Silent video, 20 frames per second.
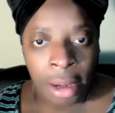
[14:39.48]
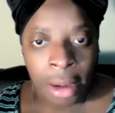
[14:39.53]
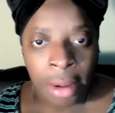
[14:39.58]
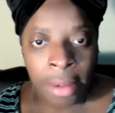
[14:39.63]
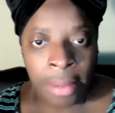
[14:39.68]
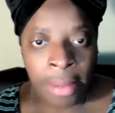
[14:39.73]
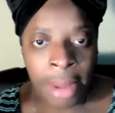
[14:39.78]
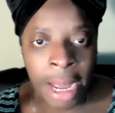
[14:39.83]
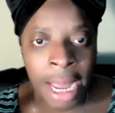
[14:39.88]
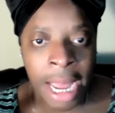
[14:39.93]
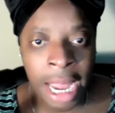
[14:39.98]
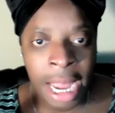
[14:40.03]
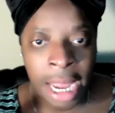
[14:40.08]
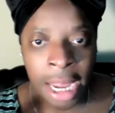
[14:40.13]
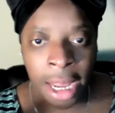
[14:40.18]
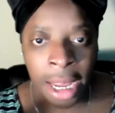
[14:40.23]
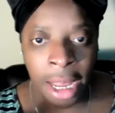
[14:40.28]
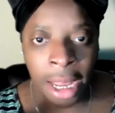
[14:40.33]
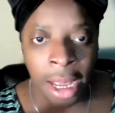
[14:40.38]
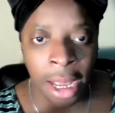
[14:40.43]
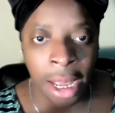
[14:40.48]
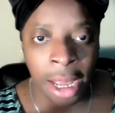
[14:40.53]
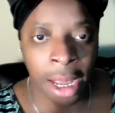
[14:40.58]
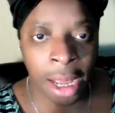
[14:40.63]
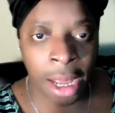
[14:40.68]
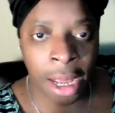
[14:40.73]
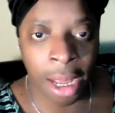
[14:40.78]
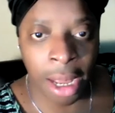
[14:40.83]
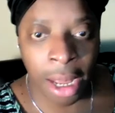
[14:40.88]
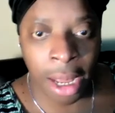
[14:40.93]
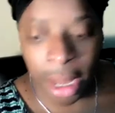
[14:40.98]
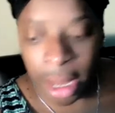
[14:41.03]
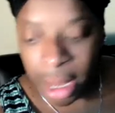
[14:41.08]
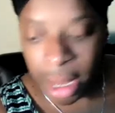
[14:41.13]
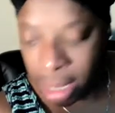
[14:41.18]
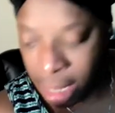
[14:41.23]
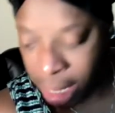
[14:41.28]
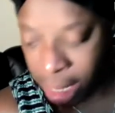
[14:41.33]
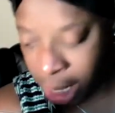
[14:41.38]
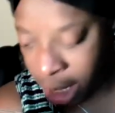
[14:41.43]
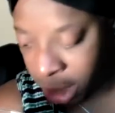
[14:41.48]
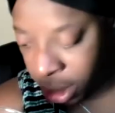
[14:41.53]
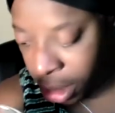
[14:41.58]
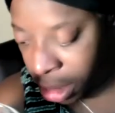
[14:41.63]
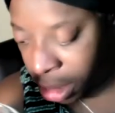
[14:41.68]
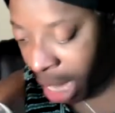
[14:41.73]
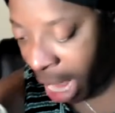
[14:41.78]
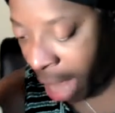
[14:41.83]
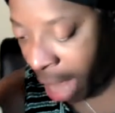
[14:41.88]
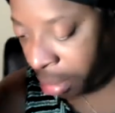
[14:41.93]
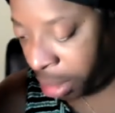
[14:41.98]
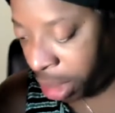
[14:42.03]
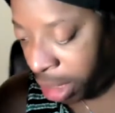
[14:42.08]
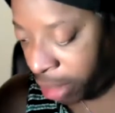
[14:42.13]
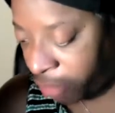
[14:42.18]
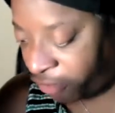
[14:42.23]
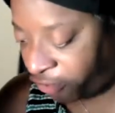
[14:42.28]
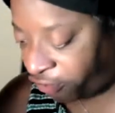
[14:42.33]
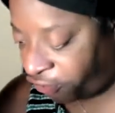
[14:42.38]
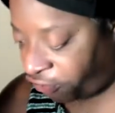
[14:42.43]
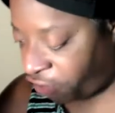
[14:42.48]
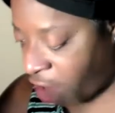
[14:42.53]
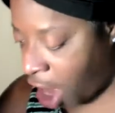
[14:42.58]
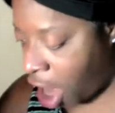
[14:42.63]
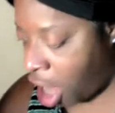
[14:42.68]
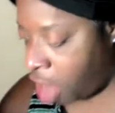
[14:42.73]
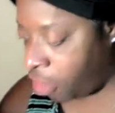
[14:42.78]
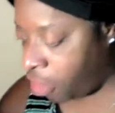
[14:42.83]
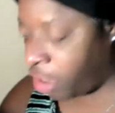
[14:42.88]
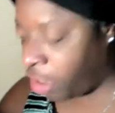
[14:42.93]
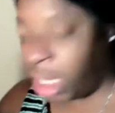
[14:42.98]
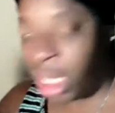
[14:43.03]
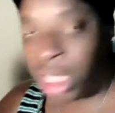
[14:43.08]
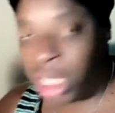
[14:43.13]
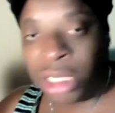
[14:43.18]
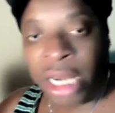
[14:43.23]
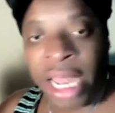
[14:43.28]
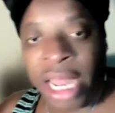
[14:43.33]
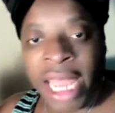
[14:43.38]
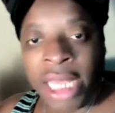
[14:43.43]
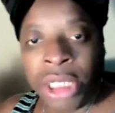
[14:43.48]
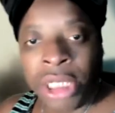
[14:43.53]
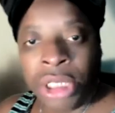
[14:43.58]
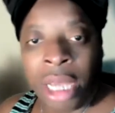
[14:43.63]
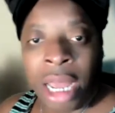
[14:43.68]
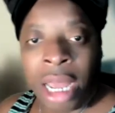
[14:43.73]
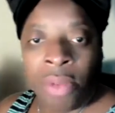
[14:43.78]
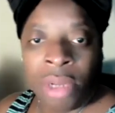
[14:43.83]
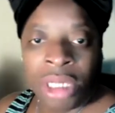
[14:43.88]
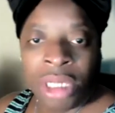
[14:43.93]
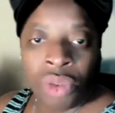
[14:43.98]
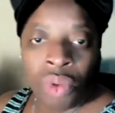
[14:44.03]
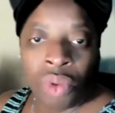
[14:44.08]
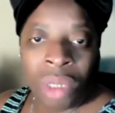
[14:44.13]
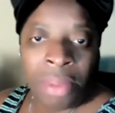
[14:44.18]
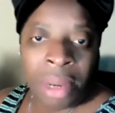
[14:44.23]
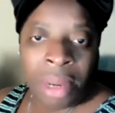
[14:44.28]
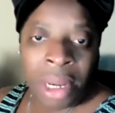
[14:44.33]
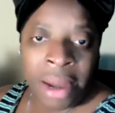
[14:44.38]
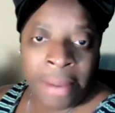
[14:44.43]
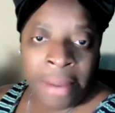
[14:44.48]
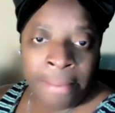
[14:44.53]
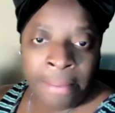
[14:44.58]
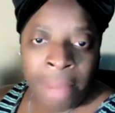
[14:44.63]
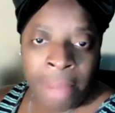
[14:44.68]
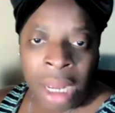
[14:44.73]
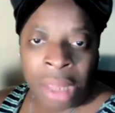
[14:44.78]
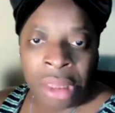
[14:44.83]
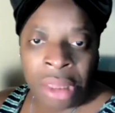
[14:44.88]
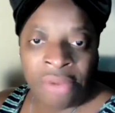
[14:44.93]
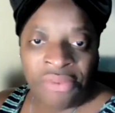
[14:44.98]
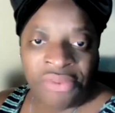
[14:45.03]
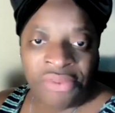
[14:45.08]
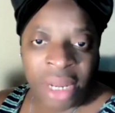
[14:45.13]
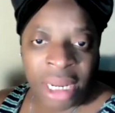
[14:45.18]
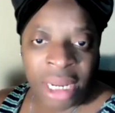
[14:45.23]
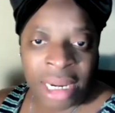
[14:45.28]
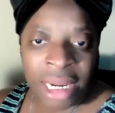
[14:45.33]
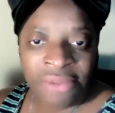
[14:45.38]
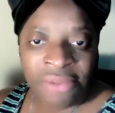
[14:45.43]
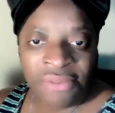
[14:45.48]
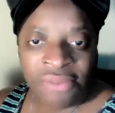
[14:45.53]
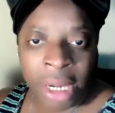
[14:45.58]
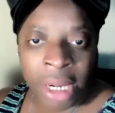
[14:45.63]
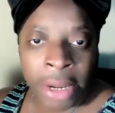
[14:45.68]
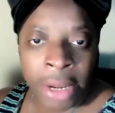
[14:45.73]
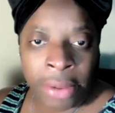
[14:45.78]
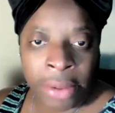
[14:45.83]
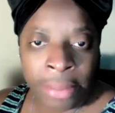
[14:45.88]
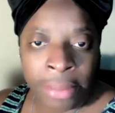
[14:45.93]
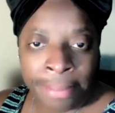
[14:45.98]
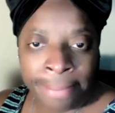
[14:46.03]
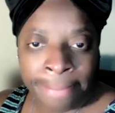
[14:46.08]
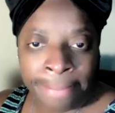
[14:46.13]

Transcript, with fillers: My adoptive father, his last job was sweeping a motherfucking floor.